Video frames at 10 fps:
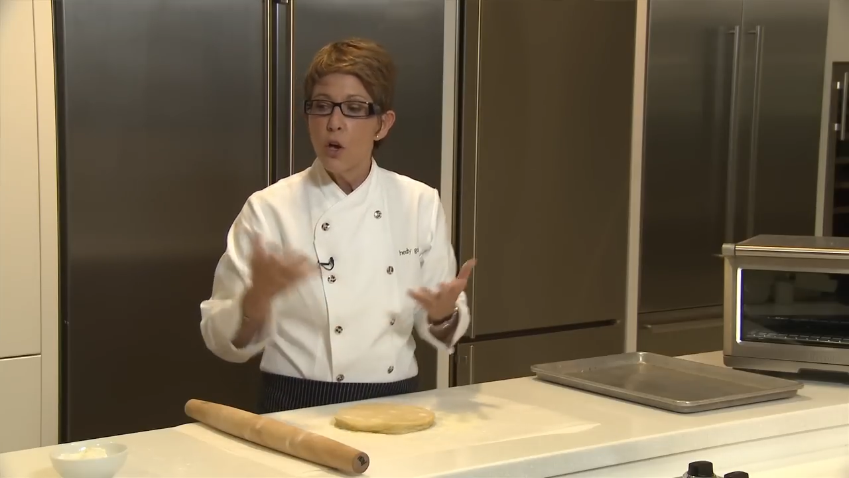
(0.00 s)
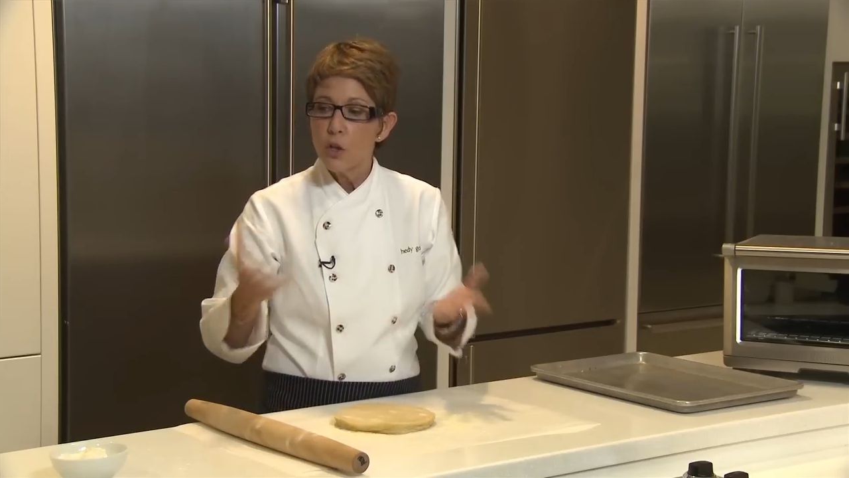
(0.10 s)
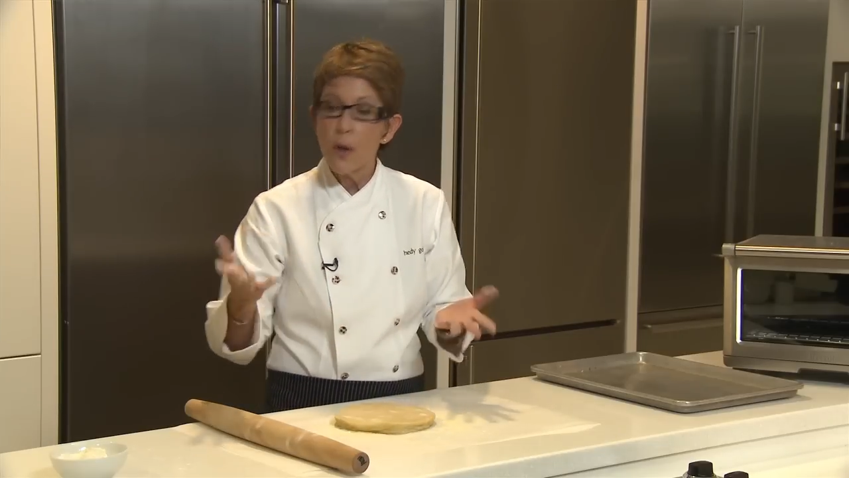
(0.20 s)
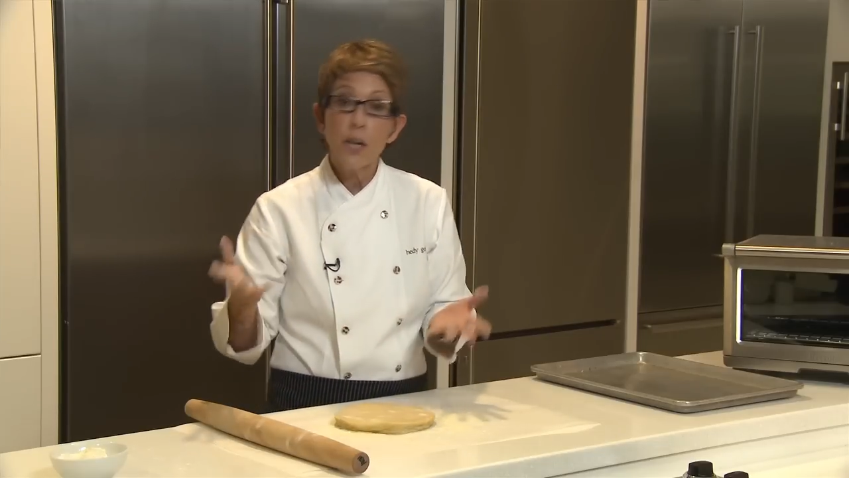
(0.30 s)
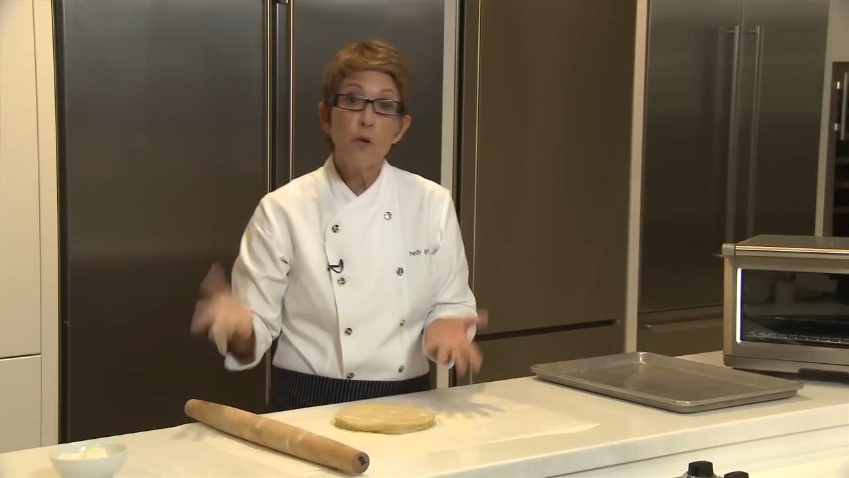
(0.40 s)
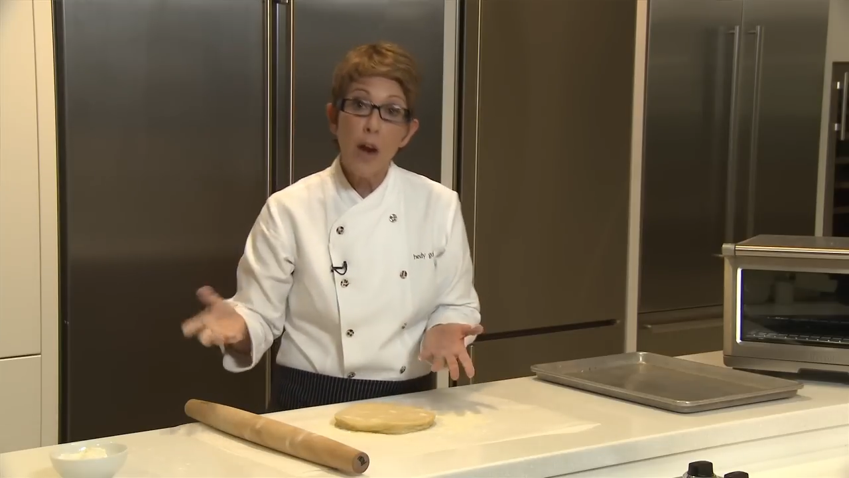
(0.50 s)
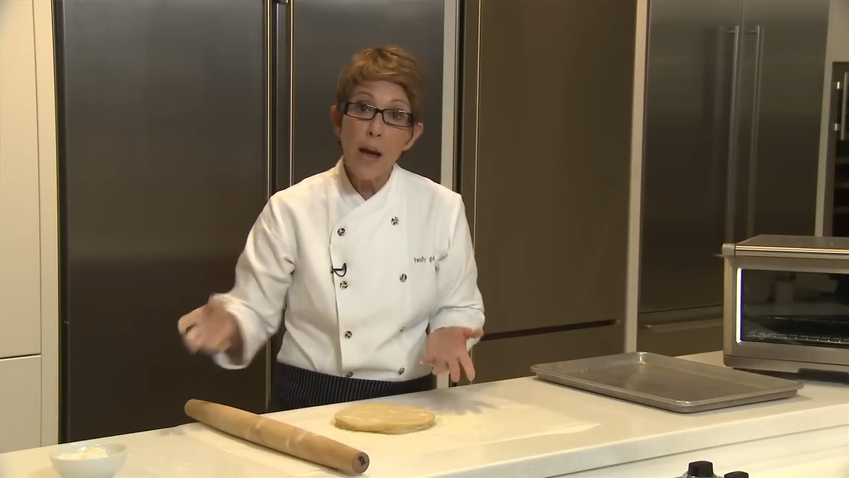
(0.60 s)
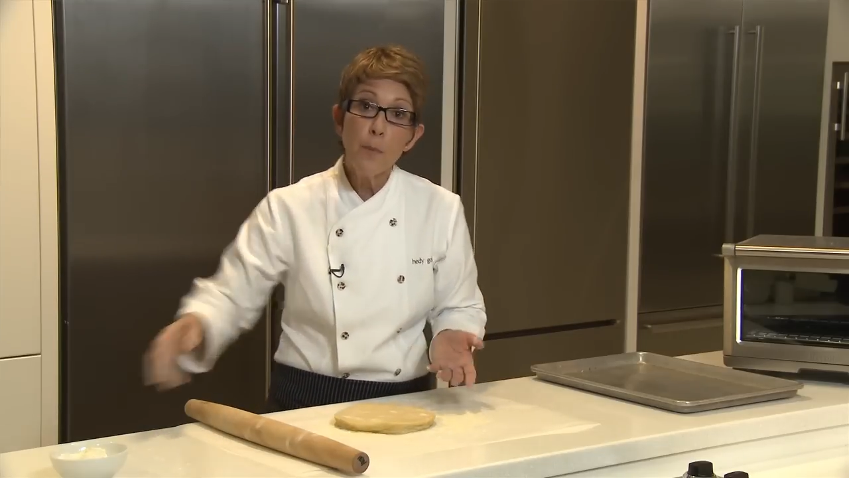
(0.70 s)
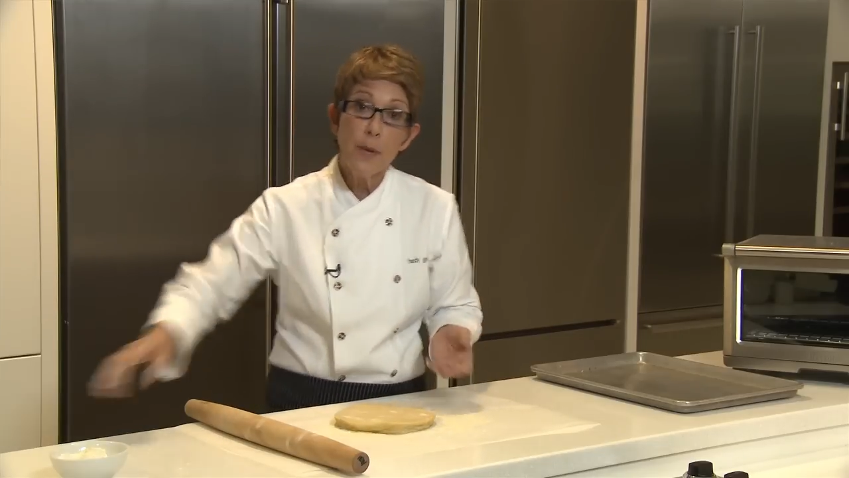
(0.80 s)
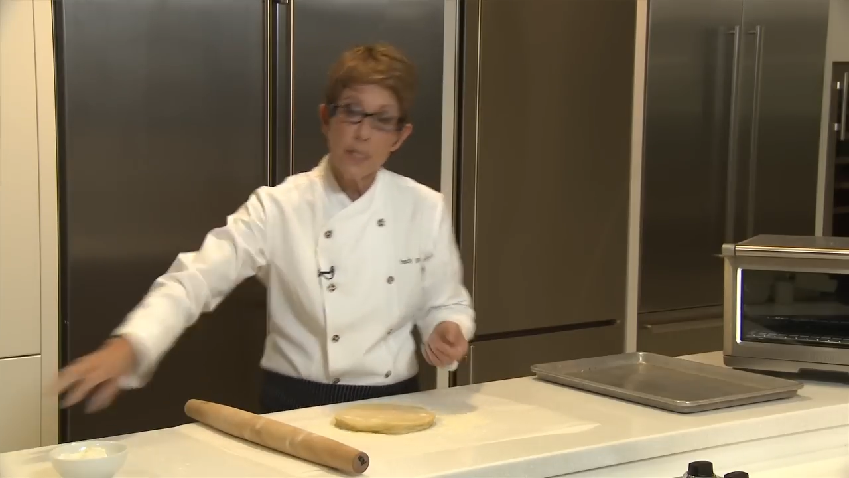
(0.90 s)
So I
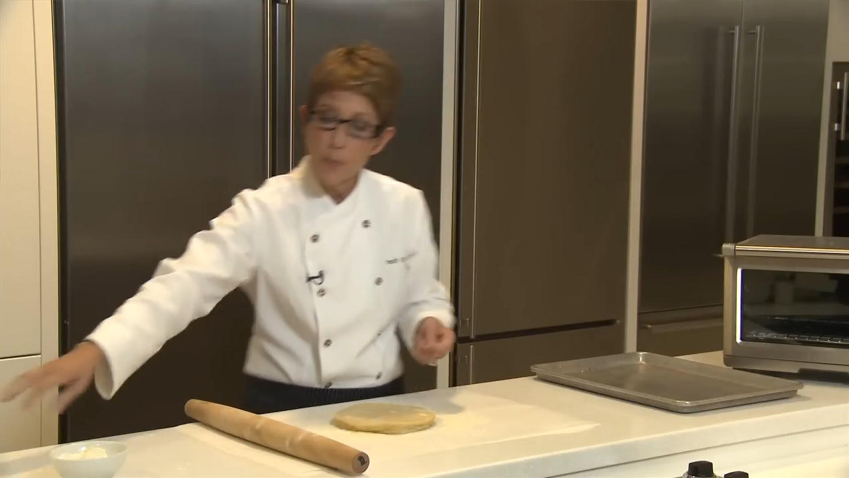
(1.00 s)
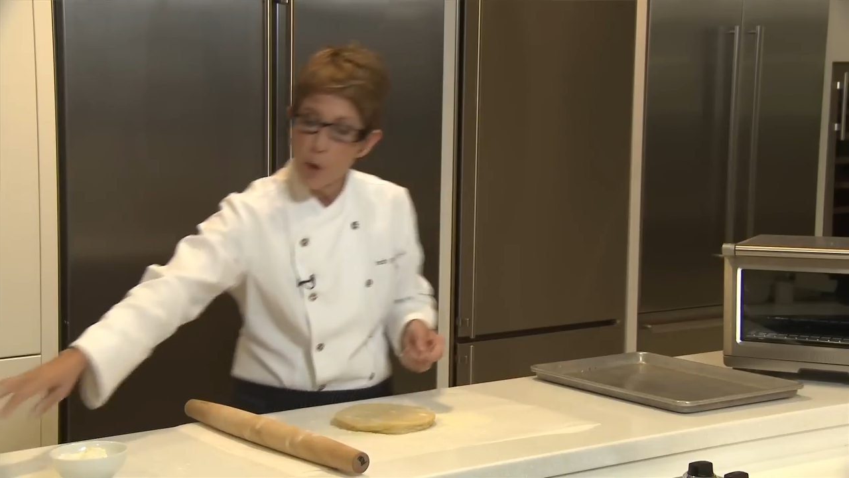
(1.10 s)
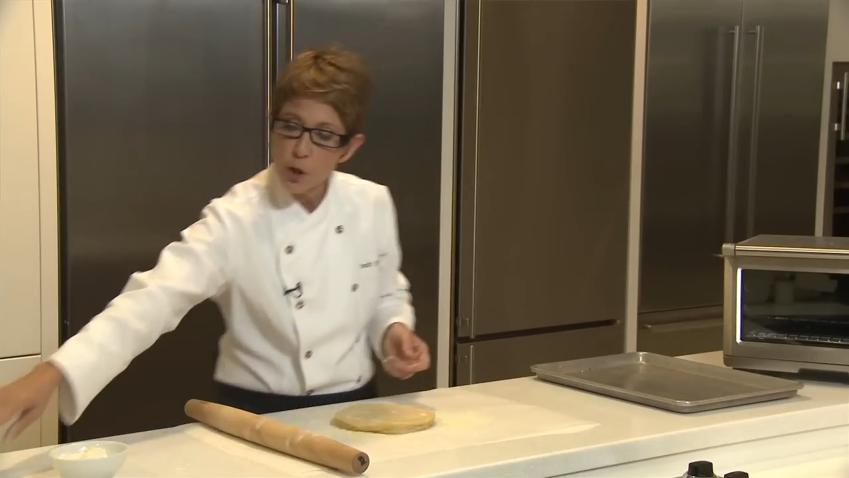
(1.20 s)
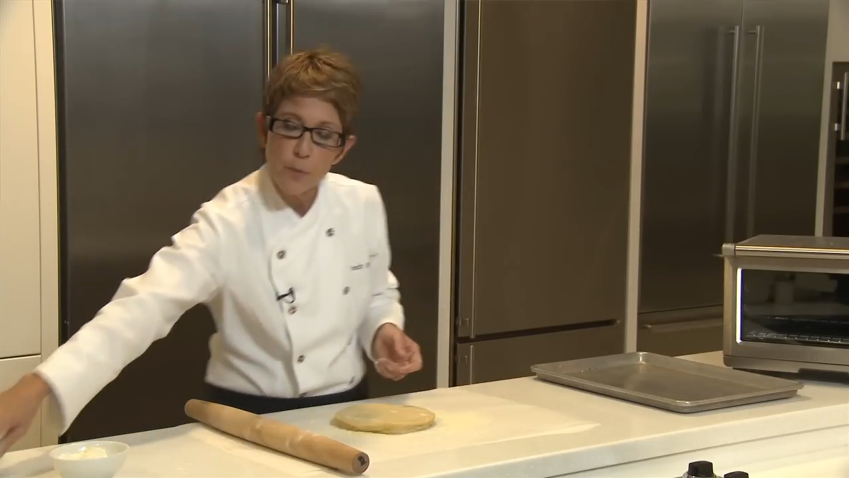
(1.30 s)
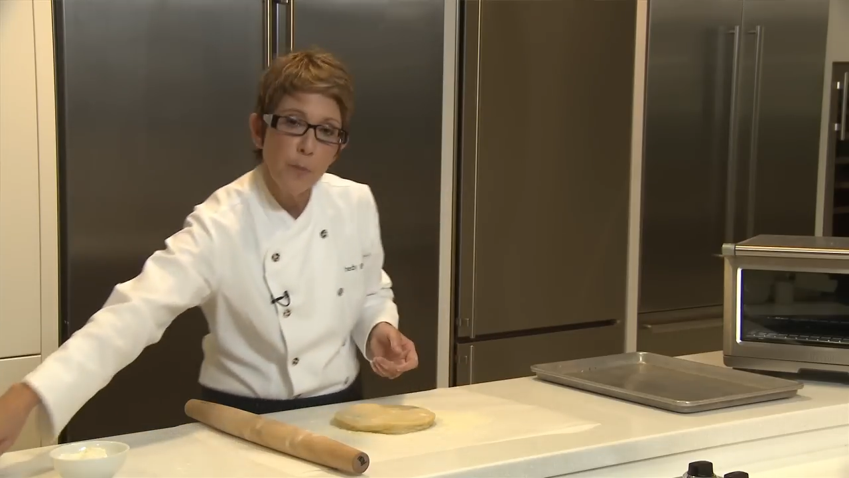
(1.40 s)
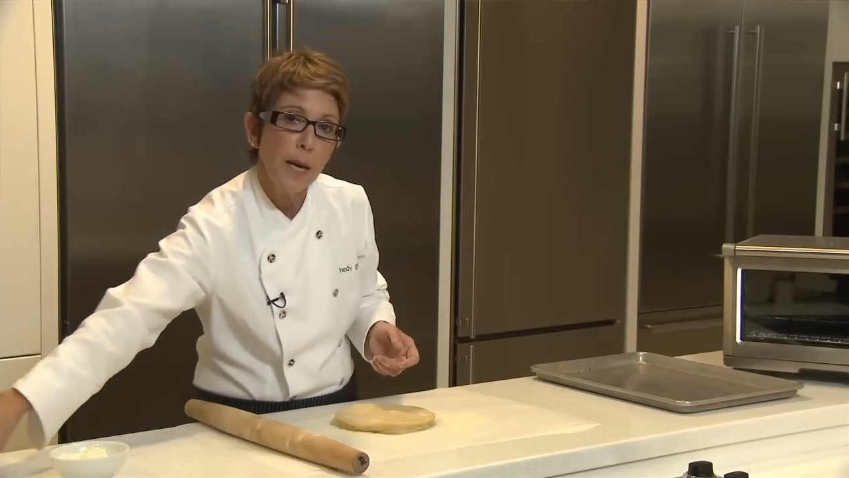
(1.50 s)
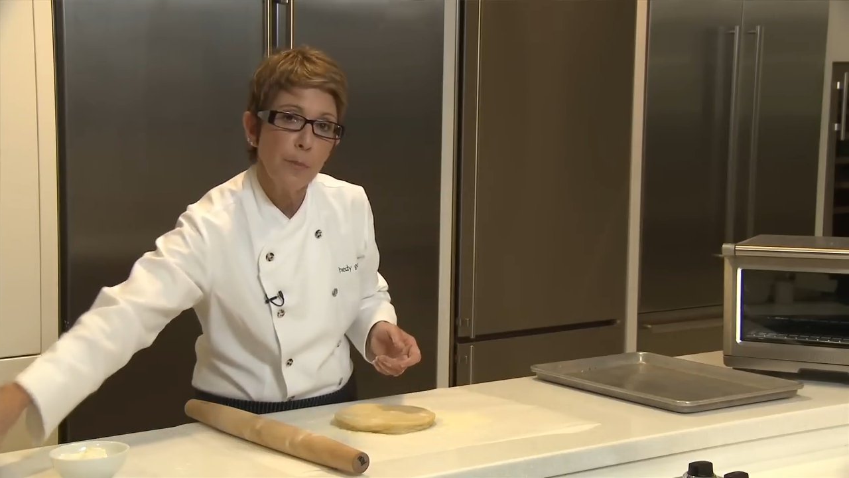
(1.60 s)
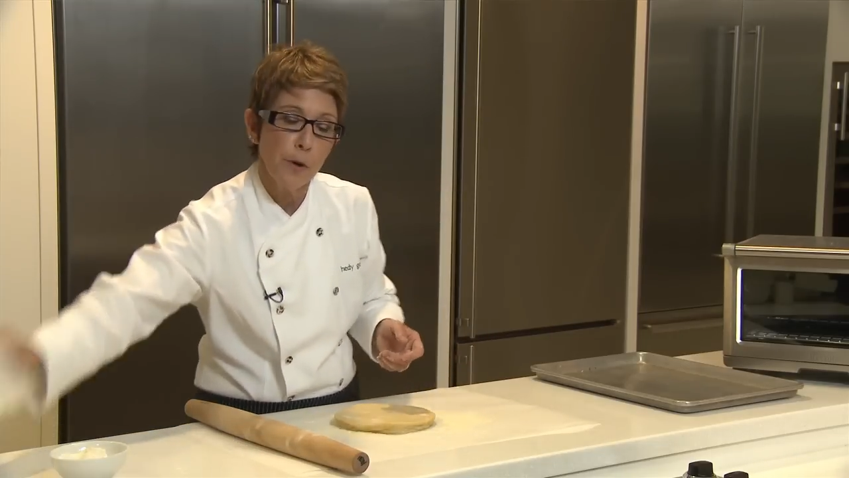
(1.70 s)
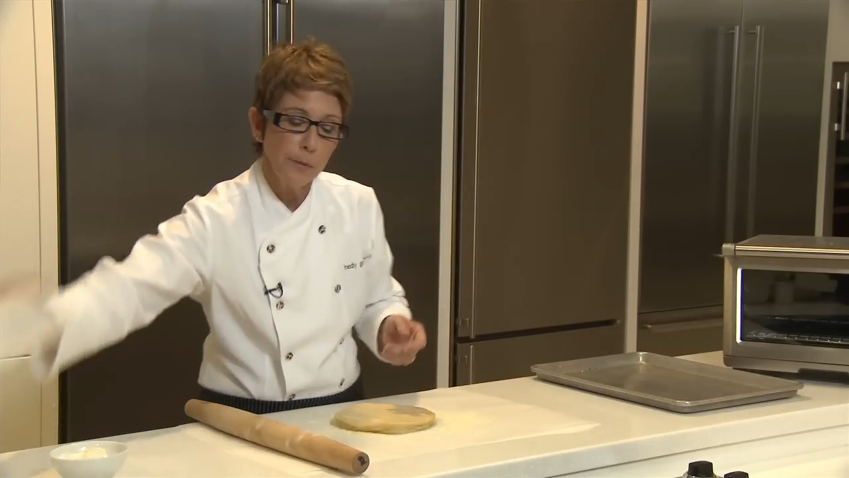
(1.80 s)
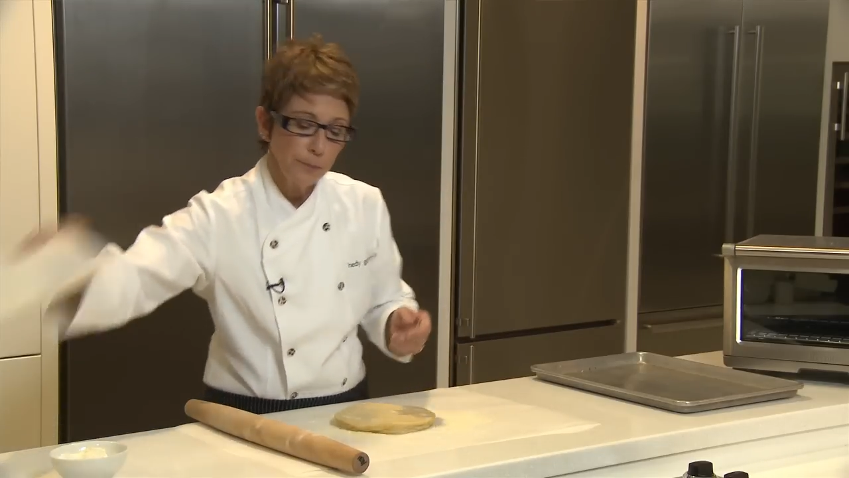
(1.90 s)
grab a piece of parchment
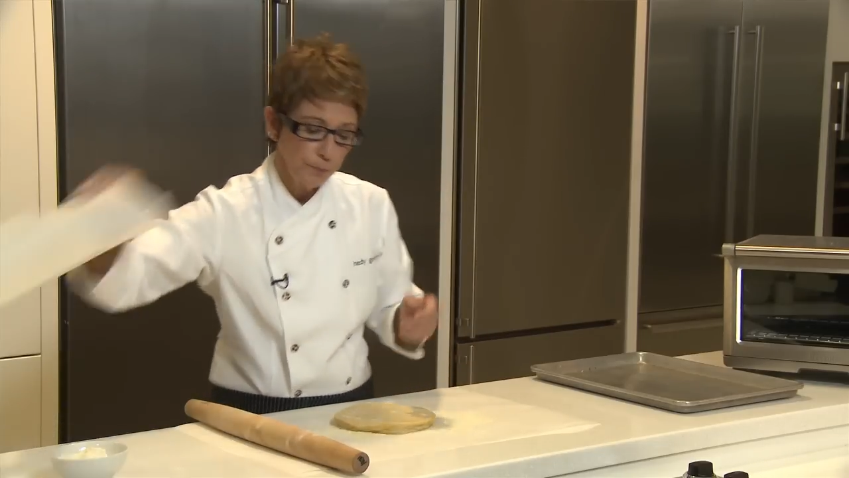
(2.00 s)
paper,